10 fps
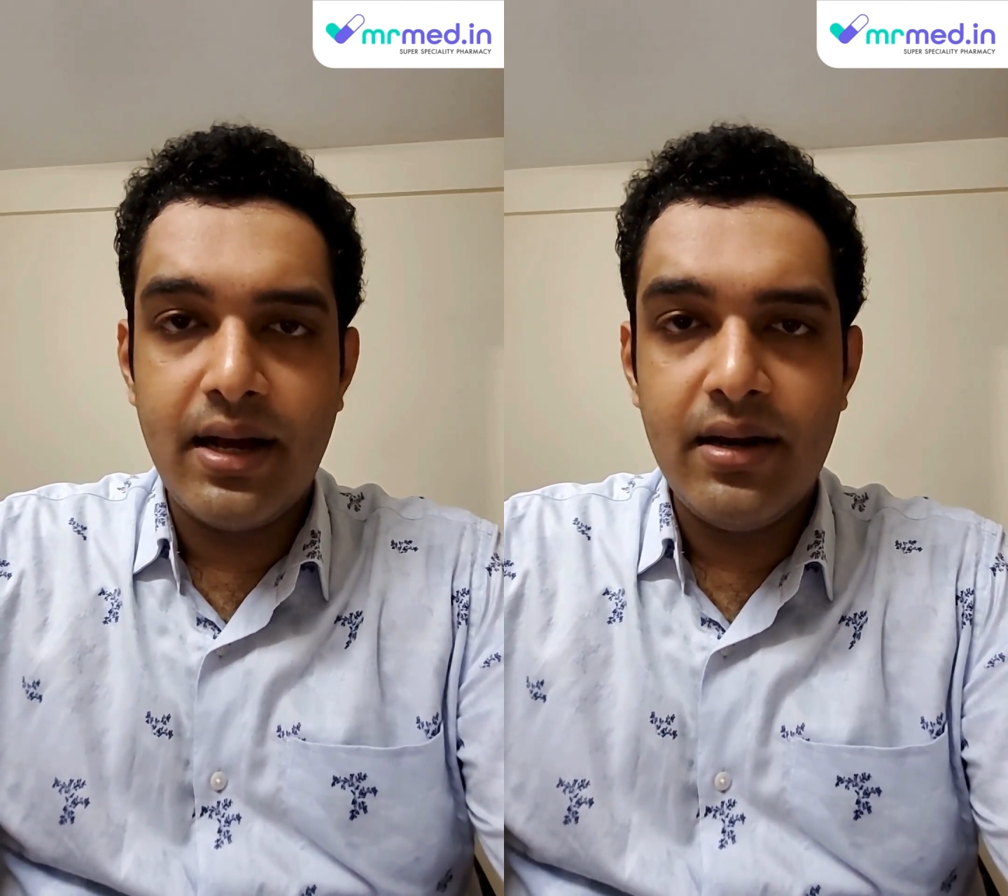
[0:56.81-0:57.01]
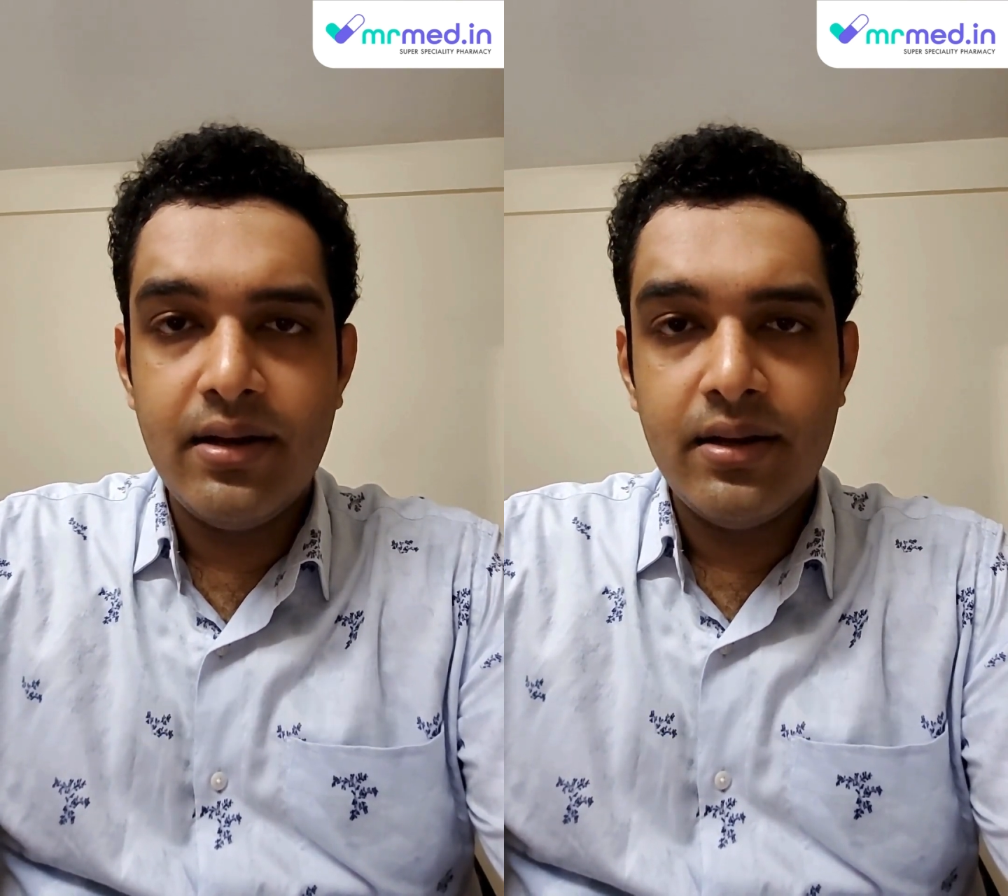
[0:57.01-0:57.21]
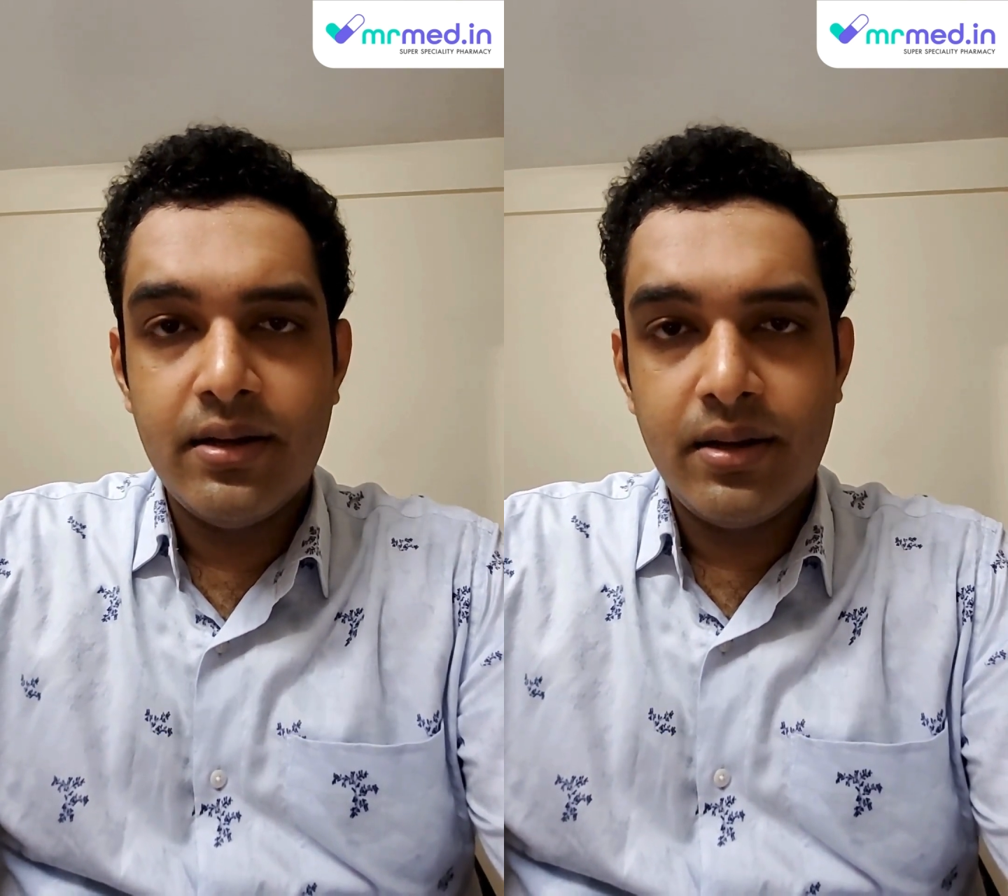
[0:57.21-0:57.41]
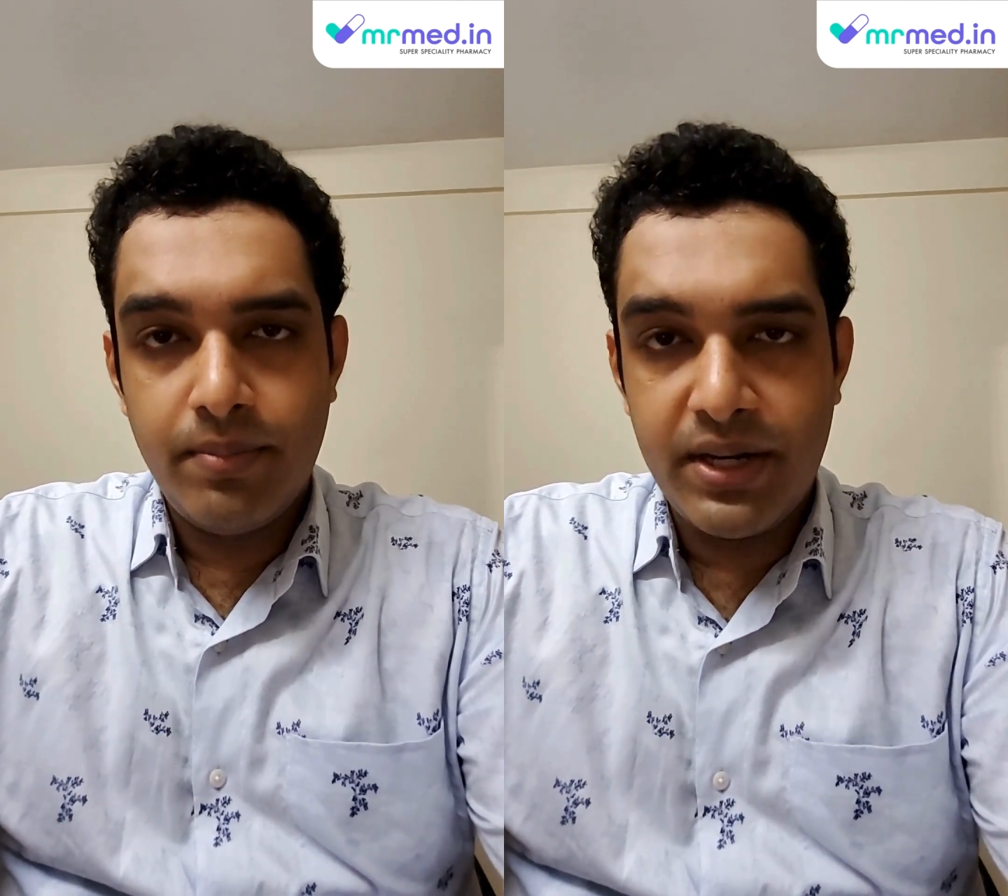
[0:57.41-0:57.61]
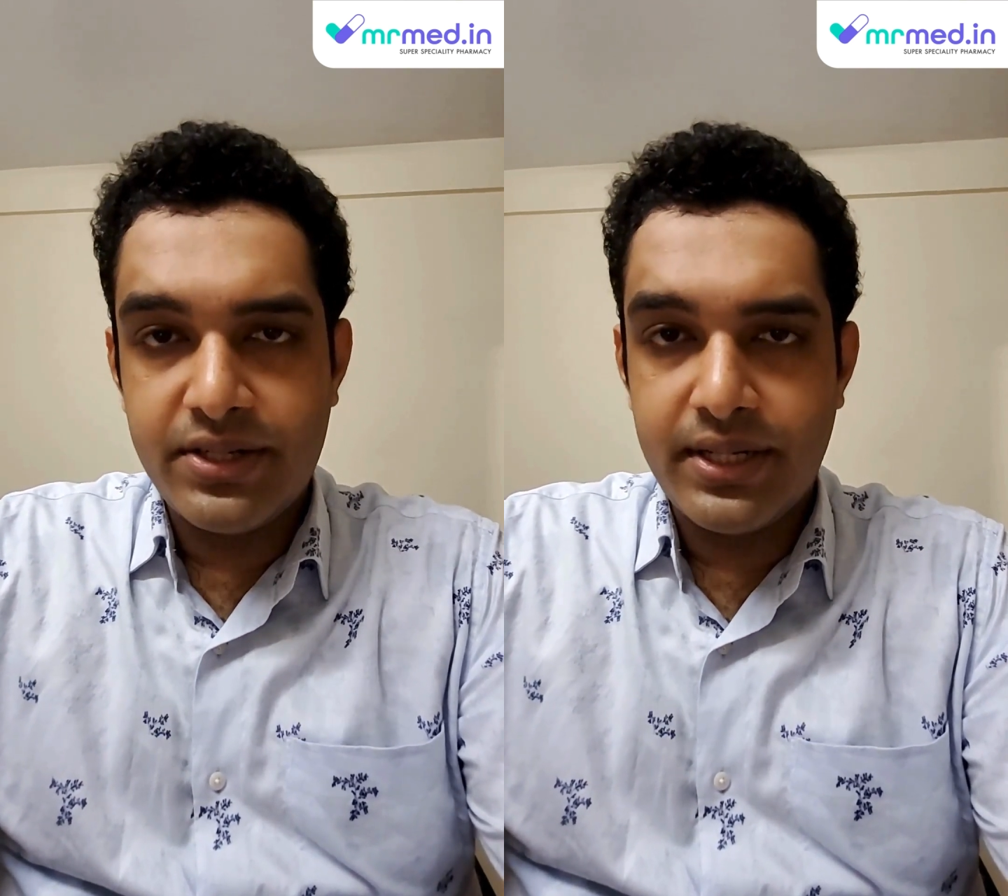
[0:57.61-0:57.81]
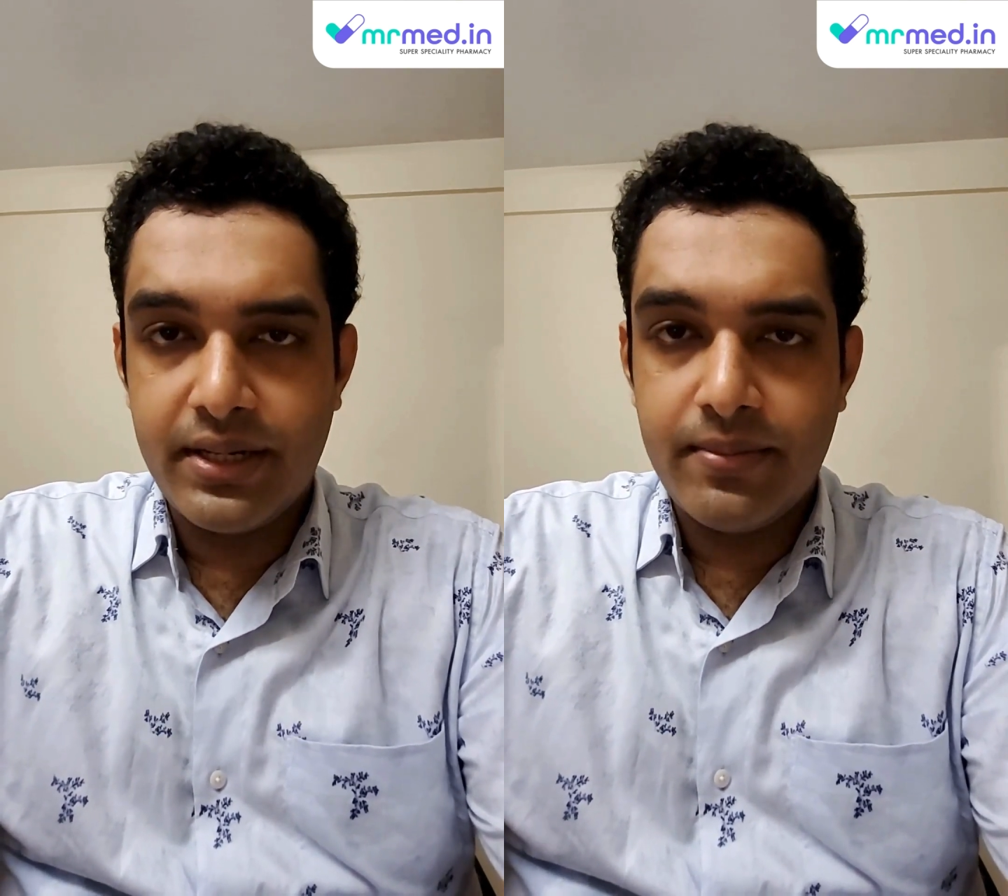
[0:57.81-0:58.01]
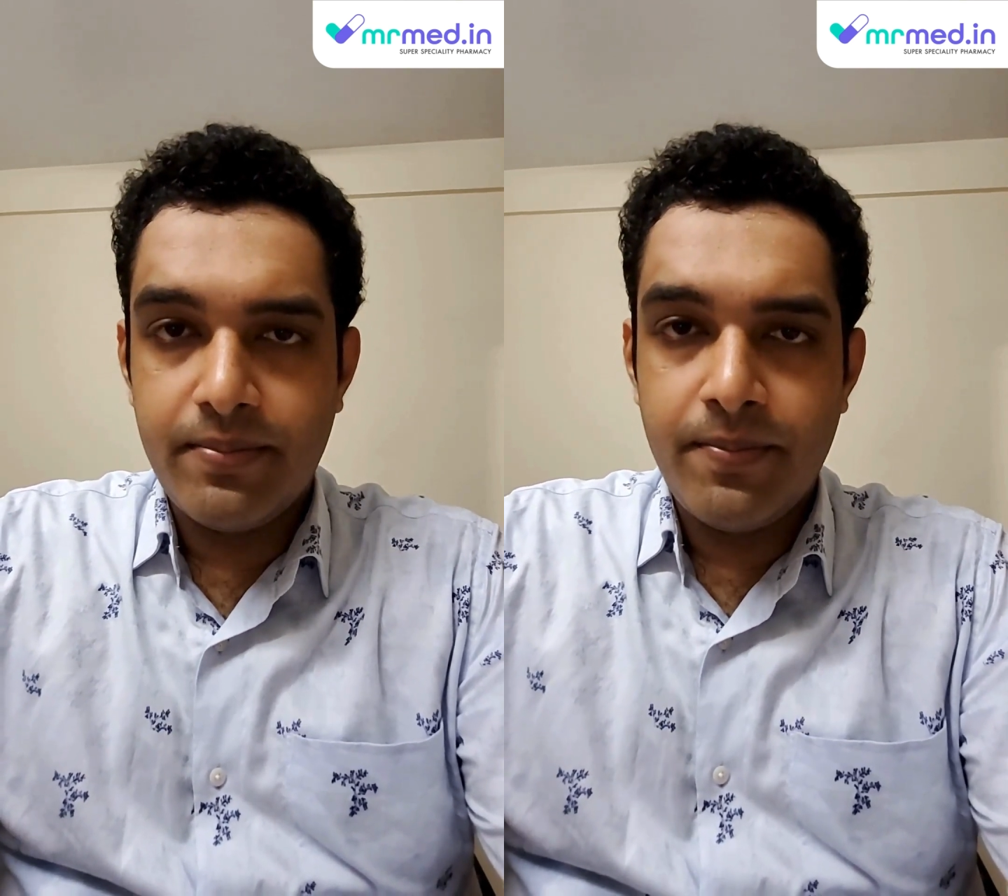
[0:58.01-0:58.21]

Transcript: are mentioned.